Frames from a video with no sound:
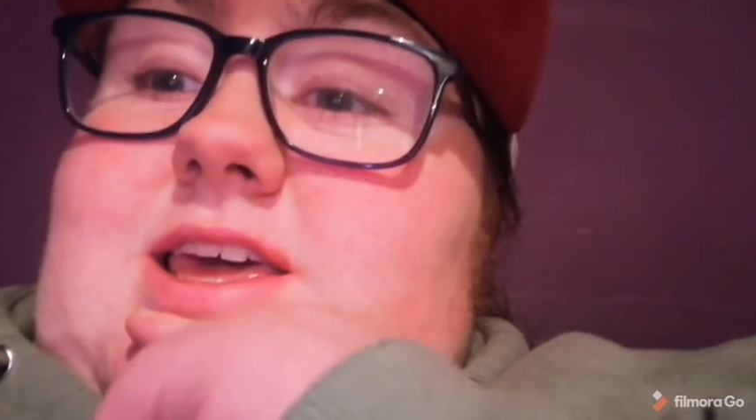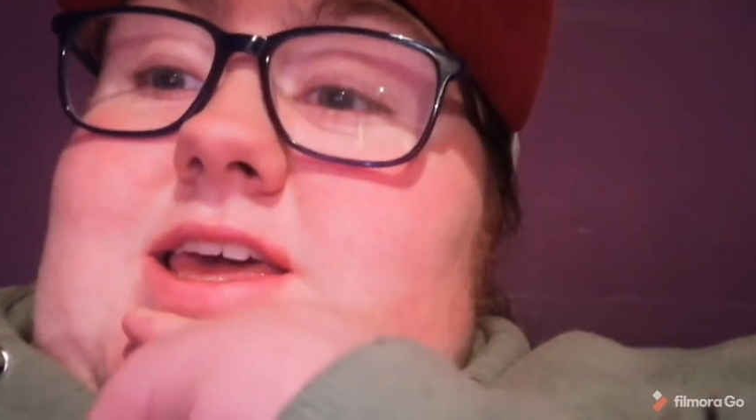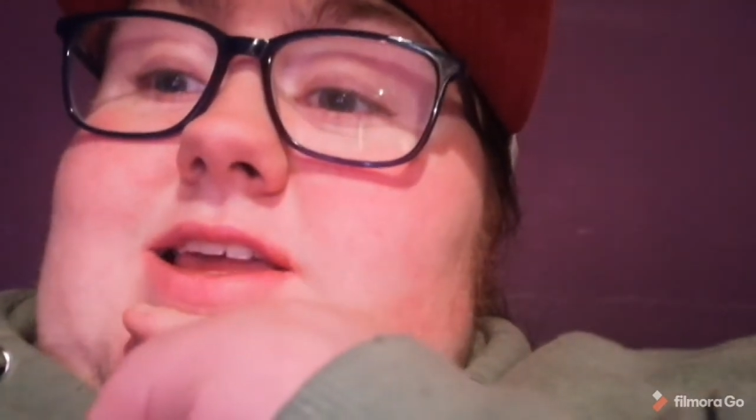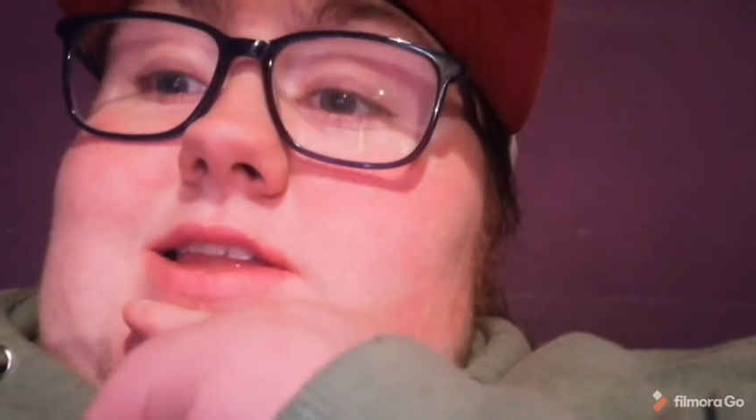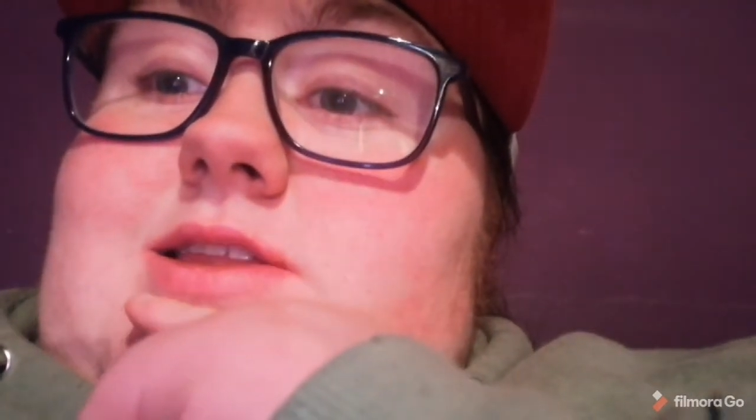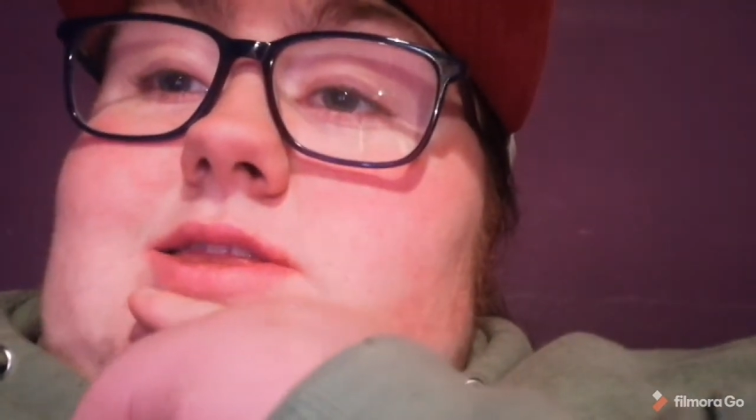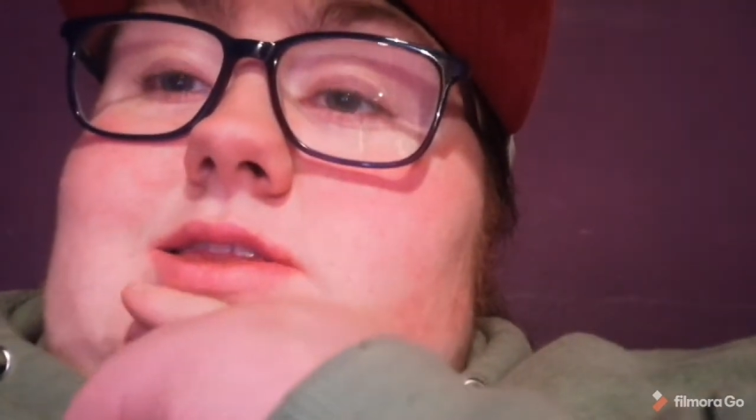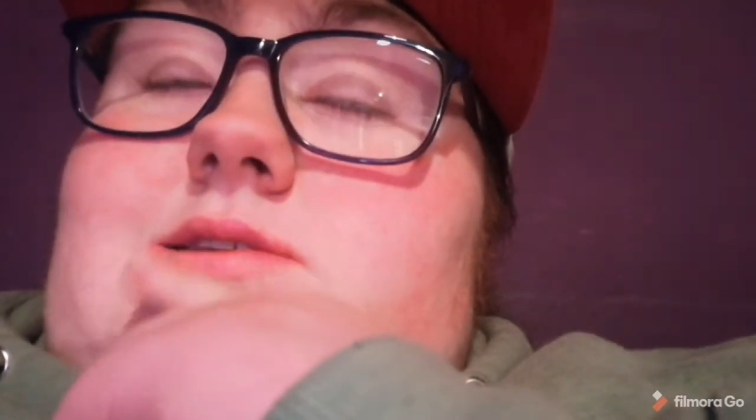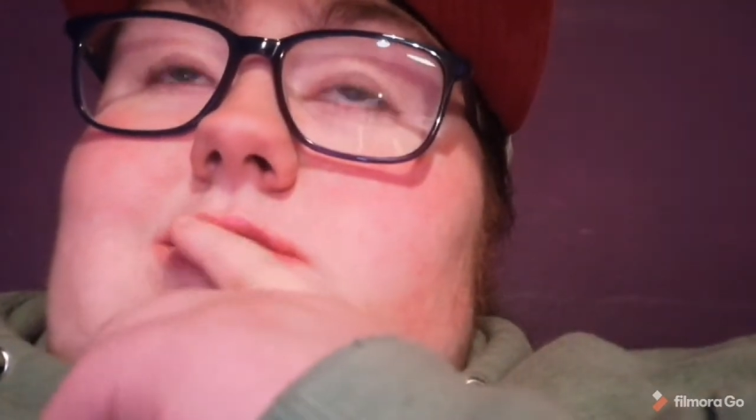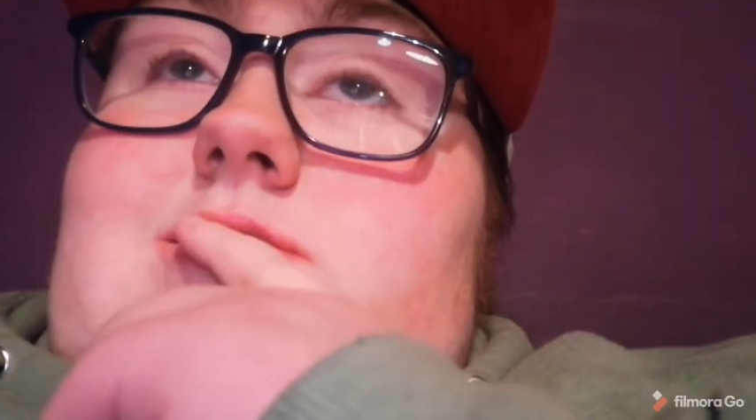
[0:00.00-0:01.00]
in
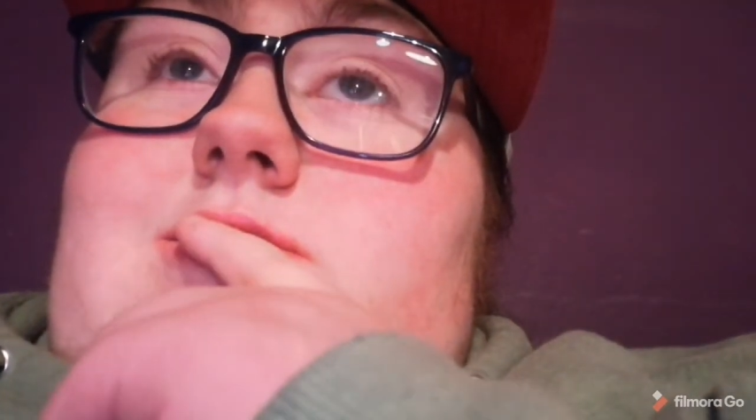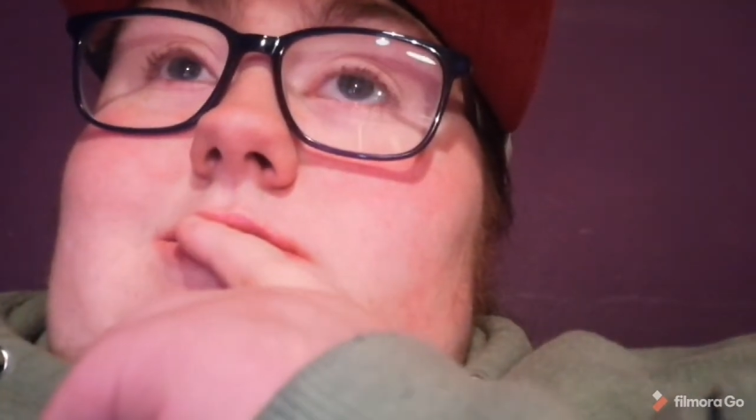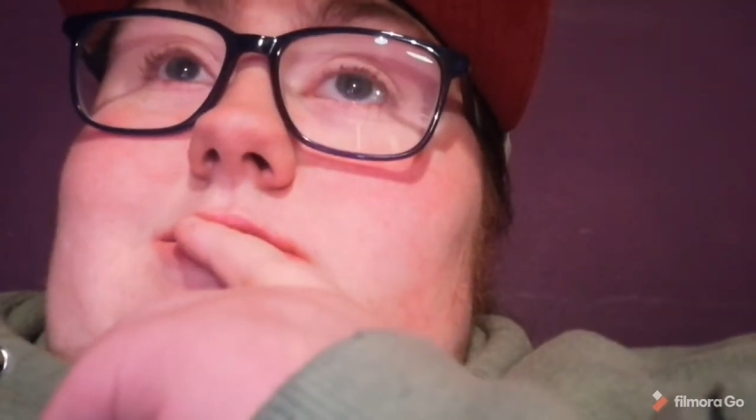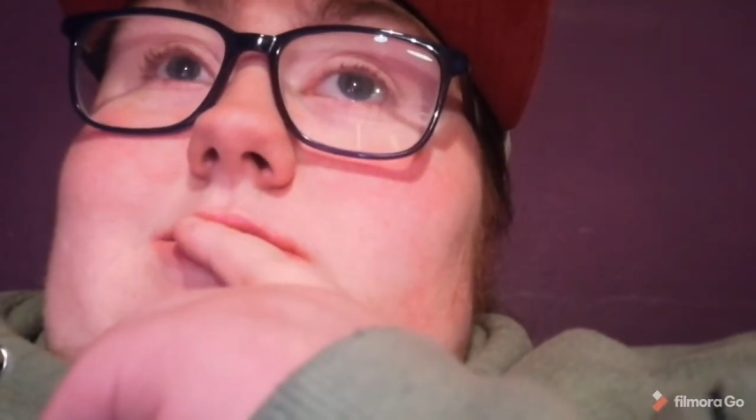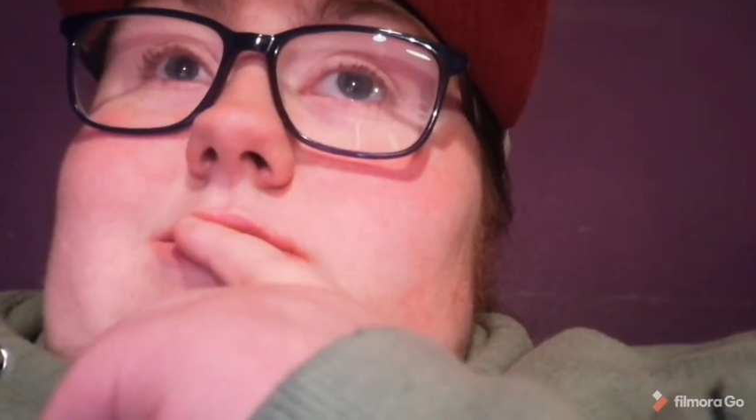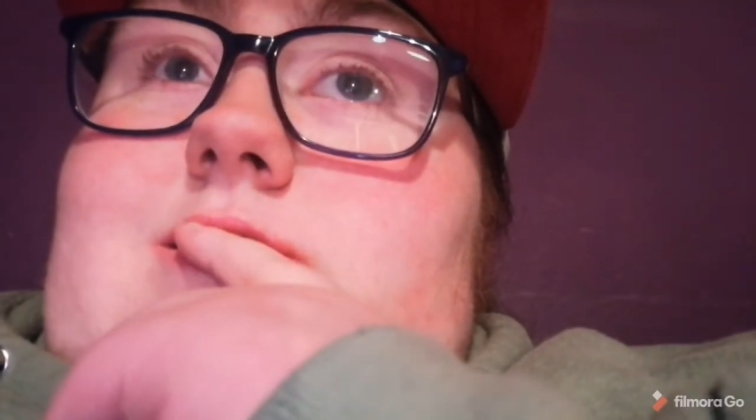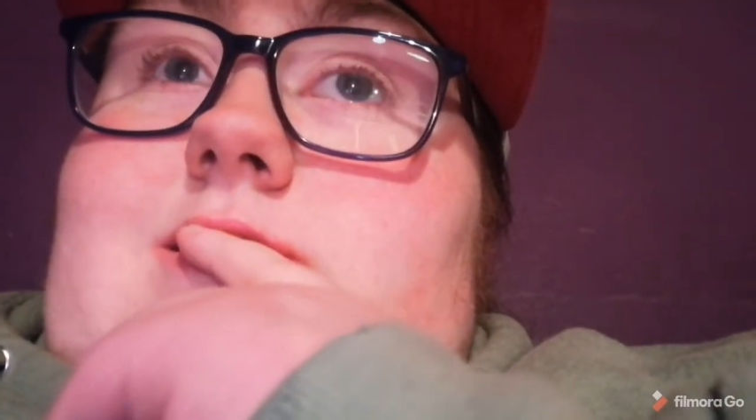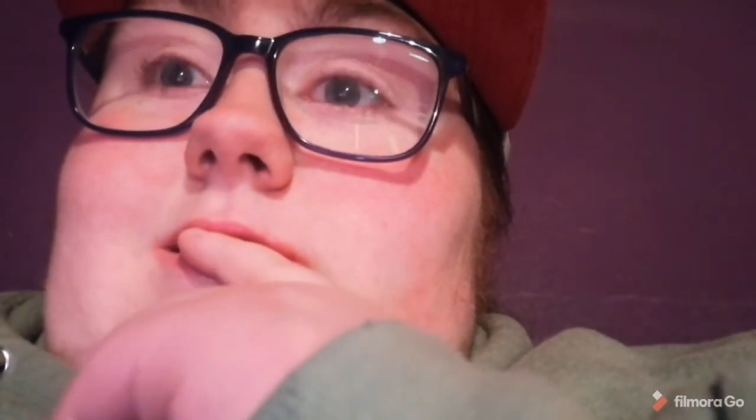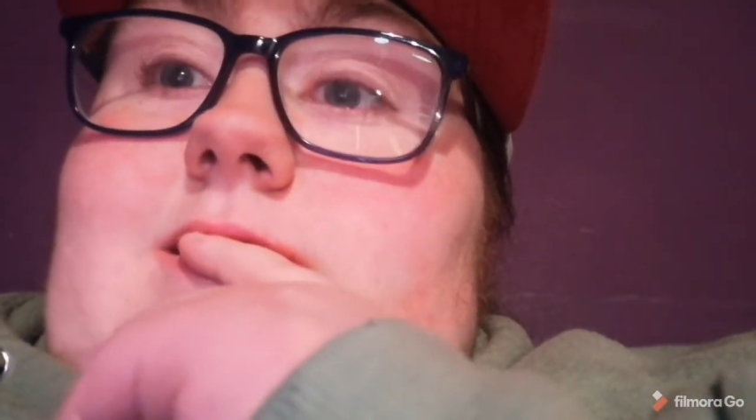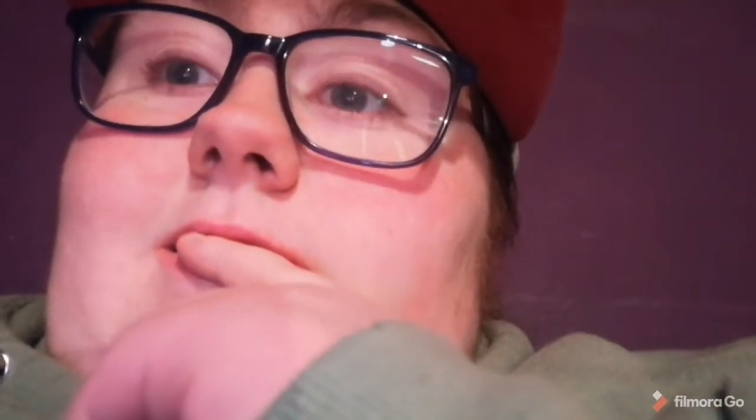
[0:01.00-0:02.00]

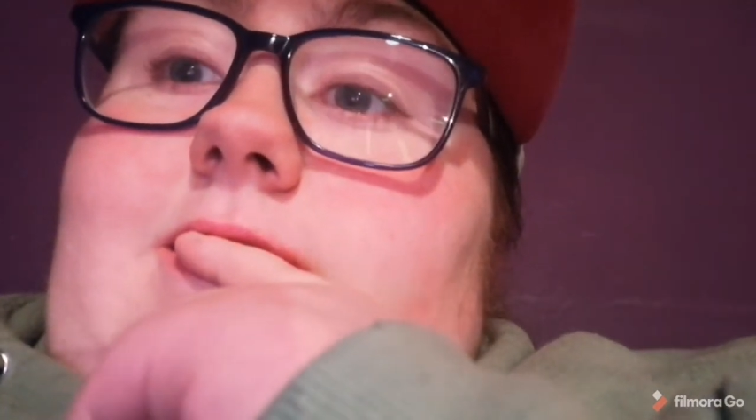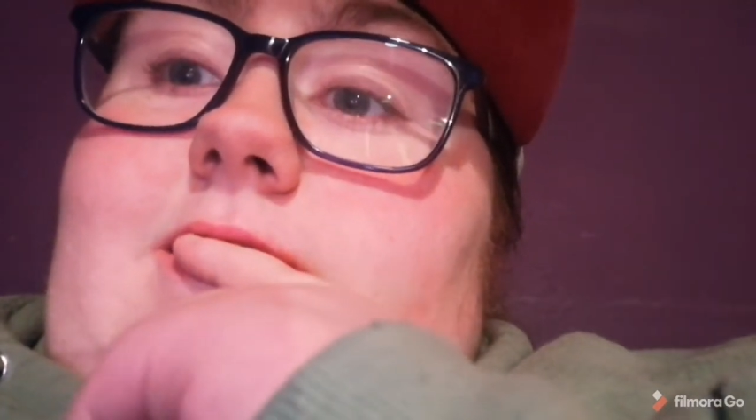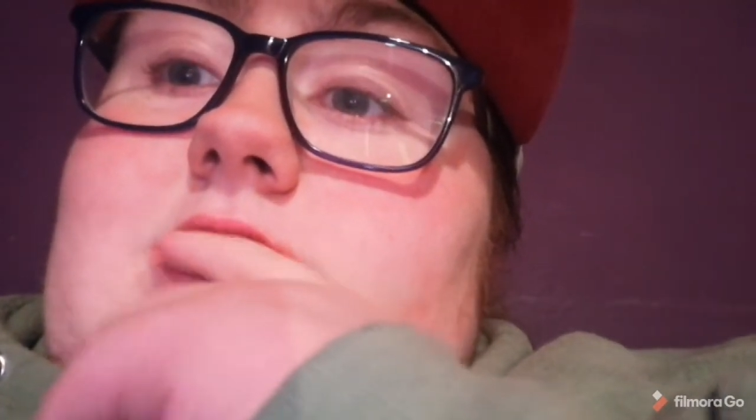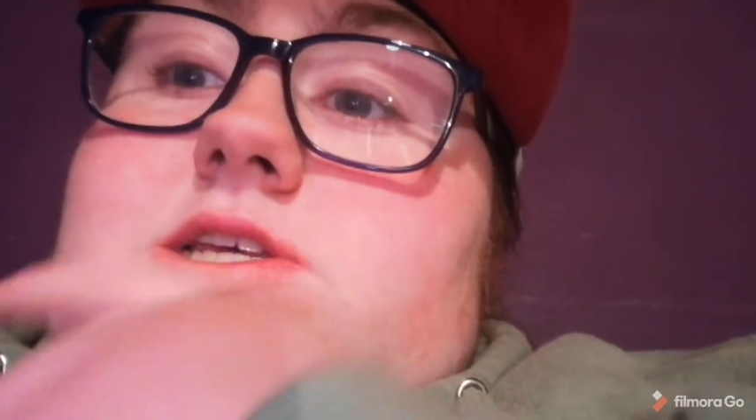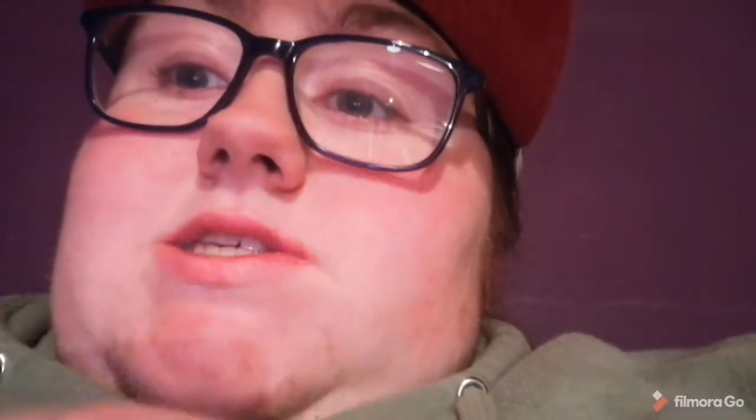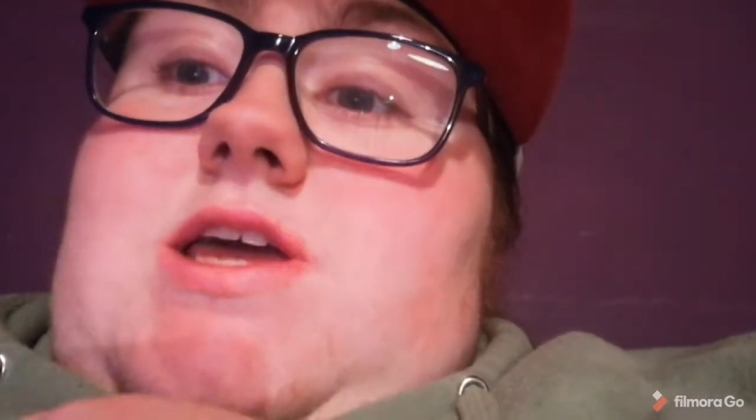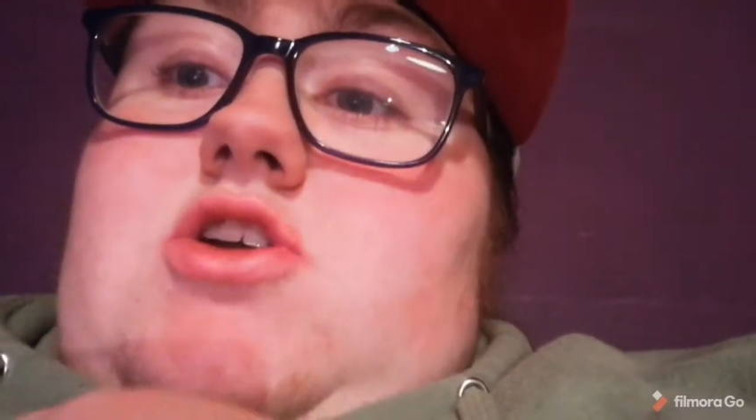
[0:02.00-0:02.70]
the Six